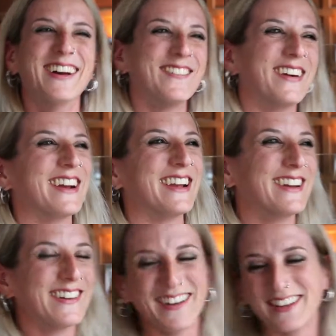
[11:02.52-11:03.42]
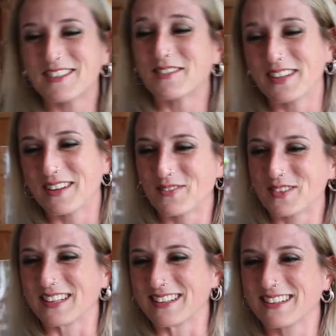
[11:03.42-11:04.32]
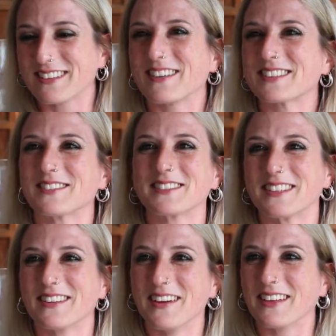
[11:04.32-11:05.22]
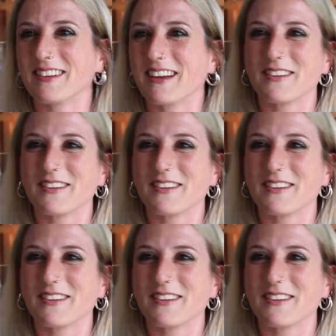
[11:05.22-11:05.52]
Why? Do you want to put another question? Because I think I'm